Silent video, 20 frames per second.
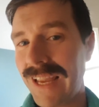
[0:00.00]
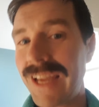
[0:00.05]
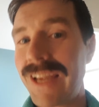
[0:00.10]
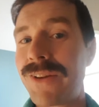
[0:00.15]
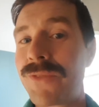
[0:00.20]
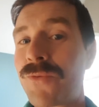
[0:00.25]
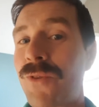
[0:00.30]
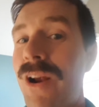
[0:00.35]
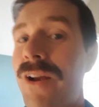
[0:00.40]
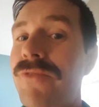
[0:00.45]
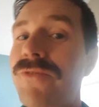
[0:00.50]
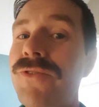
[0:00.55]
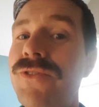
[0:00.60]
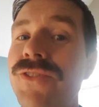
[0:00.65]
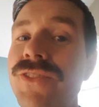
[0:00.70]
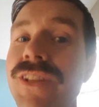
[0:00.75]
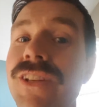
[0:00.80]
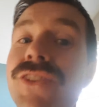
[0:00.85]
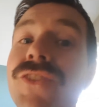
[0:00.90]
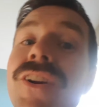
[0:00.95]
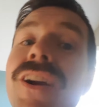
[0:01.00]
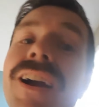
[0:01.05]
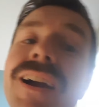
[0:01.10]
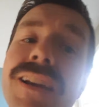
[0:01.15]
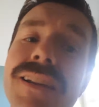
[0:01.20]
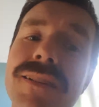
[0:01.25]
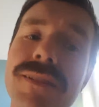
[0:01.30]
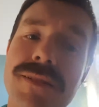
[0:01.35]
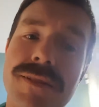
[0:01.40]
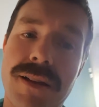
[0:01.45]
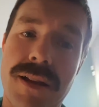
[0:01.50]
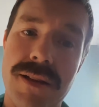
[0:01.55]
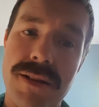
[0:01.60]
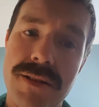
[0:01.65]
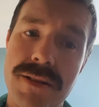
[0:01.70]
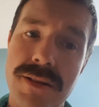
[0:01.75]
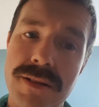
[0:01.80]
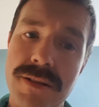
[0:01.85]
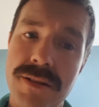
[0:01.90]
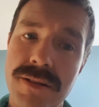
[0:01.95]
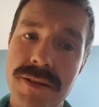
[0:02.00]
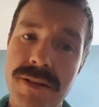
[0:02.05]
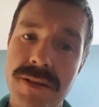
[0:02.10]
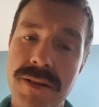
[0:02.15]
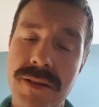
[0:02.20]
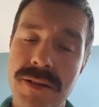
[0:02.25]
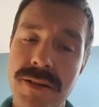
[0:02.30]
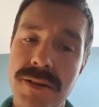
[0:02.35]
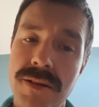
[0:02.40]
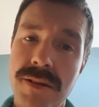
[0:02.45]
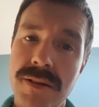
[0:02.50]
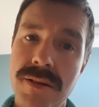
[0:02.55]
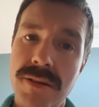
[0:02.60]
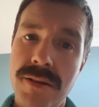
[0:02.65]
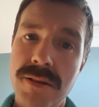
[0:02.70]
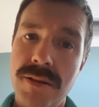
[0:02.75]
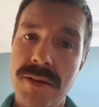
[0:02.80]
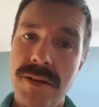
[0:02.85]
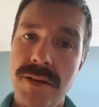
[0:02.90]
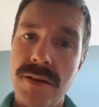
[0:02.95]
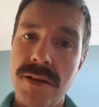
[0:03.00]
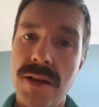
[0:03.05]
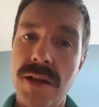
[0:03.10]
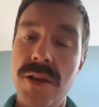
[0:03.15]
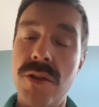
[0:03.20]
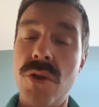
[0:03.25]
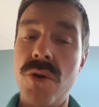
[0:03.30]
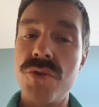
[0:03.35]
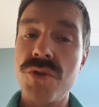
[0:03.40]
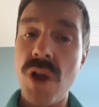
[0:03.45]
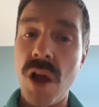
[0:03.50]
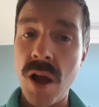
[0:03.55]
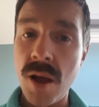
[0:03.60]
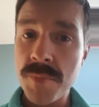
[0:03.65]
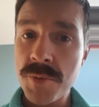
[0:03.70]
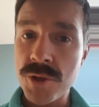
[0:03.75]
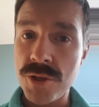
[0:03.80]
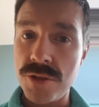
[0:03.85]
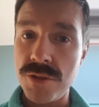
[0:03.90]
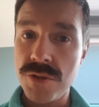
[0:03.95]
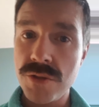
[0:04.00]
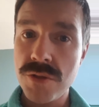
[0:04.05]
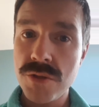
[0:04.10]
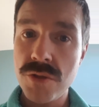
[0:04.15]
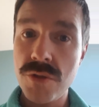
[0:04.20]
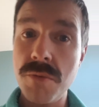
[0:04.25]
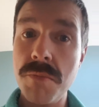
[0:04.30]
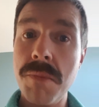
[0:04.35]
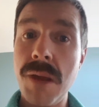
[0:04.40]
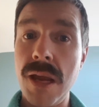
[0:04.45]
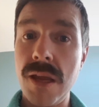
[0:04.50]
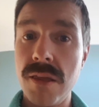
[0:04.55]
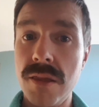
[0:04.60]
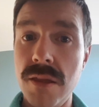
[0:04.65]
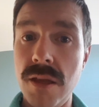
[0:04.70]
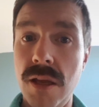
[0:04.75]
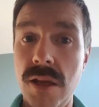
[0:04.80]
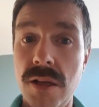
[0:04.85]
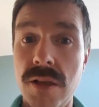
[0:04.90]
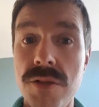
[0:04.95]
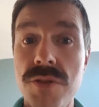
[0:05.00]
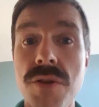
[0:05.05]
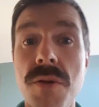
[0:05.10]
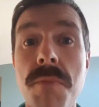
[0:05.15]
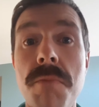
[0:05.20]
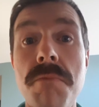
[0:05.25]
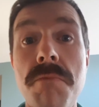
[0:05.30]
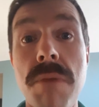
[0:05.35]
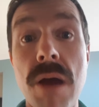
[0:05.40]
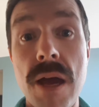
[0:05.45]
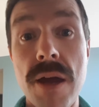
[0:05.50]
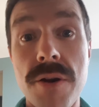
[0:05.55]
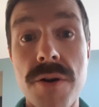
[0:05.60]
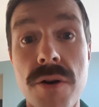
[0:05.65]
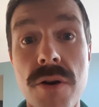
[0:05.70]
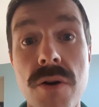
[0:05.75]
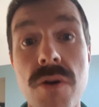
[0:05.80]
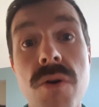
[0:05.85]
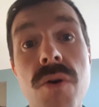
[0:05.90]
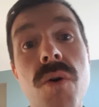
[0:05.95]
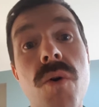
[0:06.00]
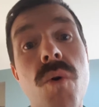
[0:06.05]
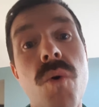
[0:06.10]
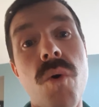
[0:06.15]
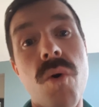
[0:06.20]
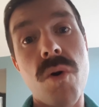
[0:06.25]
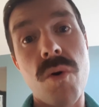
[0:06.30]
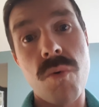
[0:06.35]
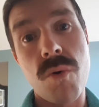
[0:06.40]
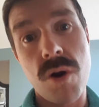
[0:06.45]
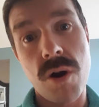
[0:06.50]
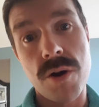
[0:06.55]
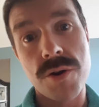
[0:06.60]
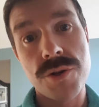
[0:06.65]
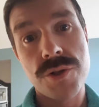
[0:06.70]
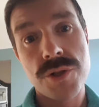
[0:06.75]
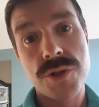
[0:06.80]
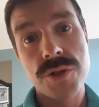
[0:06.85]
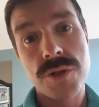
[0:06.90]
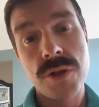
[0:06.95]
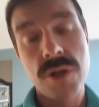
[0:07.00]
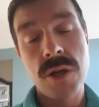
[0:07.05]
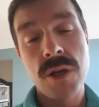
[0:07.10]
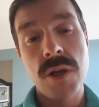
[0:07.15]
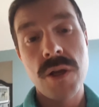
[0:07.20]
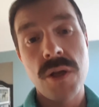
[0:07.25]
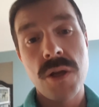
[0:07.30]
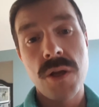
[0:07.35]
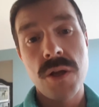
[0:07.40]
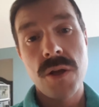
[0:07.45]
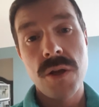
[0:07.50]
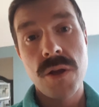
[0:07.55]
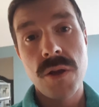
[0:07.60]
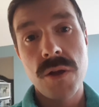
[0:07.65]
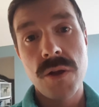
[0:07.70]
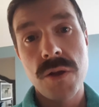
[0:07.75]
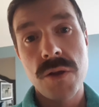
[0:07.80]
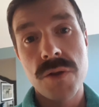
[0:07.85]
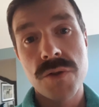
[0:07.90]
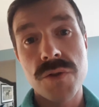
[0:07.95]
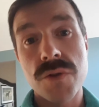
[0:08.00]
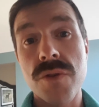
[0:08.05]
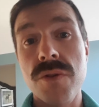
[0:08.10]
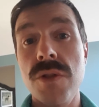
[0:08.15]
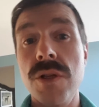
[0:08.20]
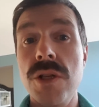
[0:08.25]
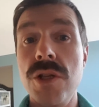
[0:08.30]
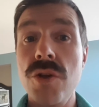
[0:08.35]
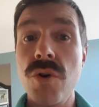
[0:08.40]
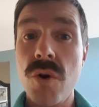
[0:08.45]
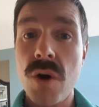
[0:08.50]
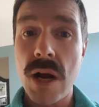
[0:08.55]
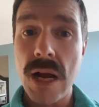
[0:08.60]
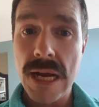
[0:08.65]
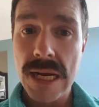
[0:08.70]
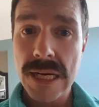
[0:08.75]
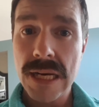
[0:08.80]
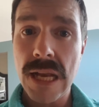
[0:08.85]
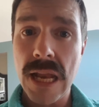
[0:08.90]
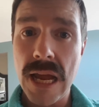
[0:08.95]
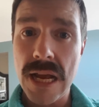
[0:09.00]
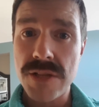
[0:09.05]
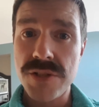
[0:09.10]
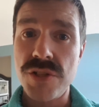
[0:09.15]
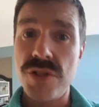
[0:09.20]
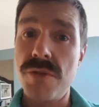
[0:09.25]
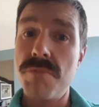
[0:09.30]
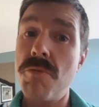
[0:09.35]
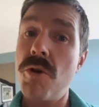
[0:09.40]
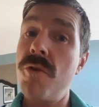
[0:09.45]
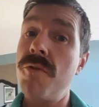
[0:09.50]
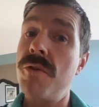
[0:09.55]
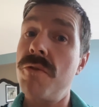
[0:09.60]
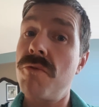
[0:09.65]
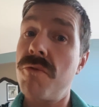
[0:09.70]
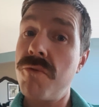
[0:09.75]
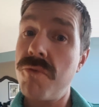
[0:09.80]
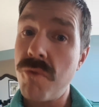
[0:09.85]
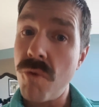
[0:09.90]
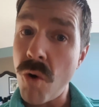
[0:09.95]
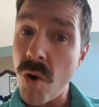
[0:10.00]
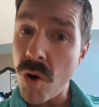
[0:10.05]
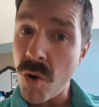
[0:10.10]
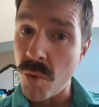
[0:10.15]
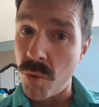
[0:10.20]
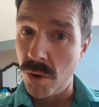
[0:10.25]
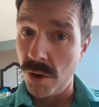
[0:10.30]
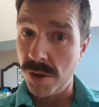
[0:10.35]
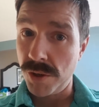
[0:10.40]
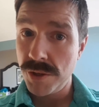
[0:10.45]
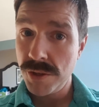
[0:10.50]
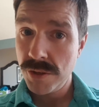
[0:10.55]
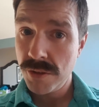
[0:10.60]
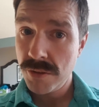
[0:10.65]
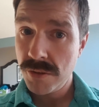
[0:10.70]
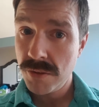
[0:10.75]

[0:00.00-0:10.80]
in referencing your hindsight and those options to make things better or worse so that your eyeglasses moving forward